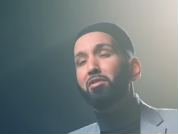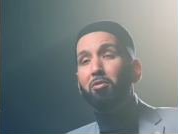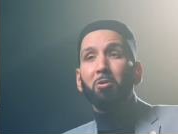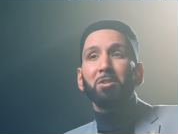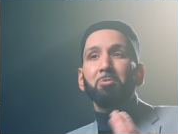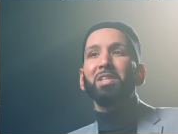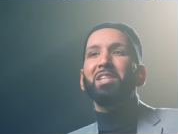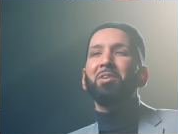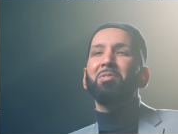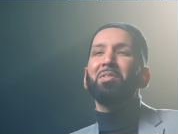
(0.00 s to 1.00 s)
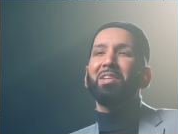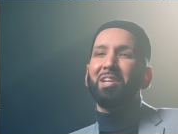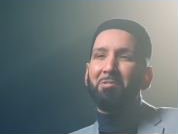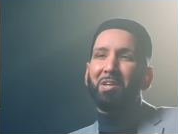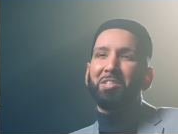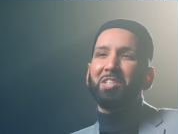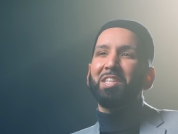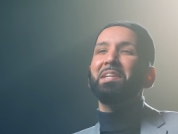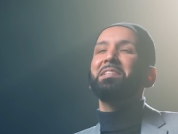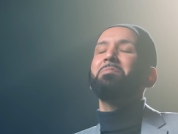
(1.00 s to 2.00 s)
But of course, we know the
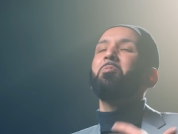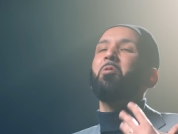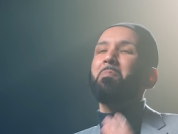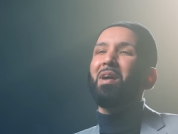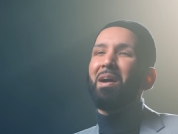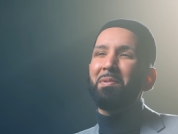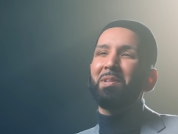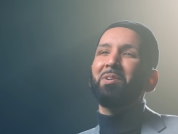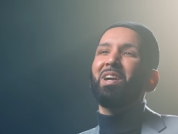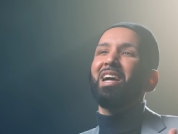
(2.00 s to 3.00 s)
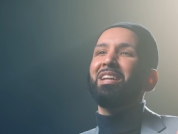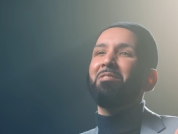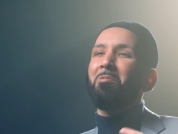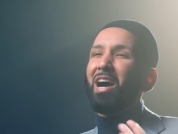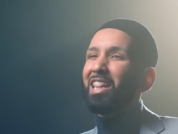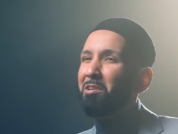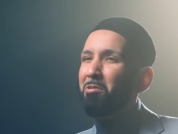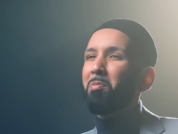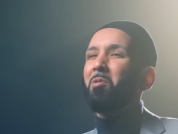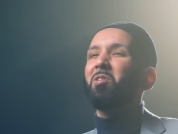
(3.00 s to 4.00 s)
narration that is more popular and widely
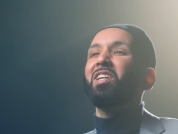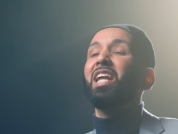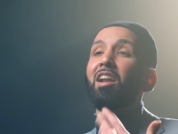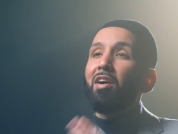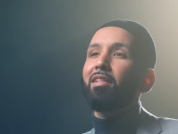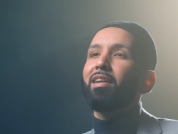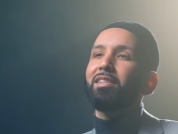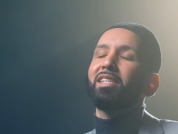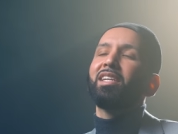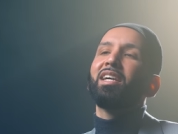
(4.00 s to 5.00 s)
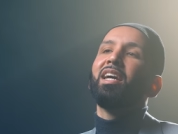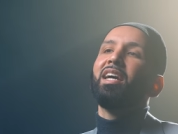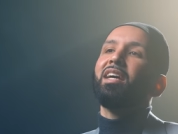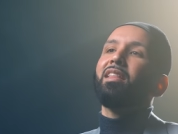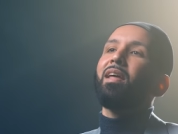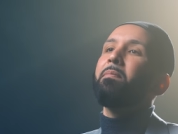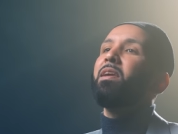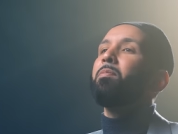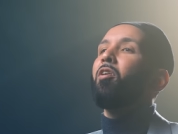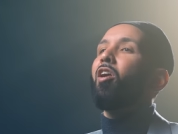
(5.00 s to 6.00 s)
reported and authentic that
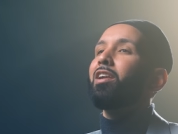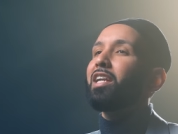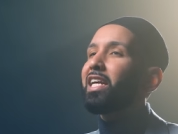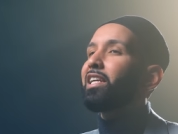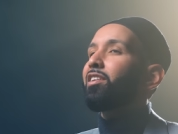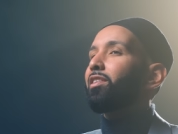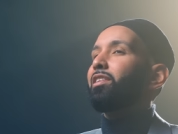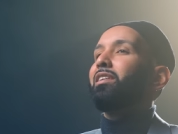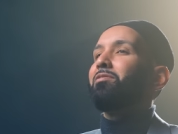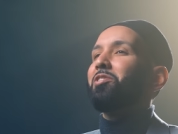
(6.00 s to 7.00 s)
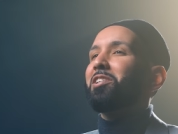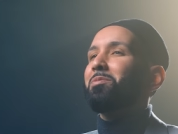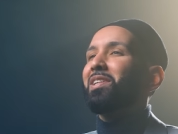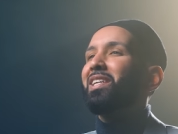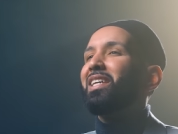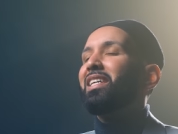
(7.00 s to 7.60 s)
people are naked on the day of judgment.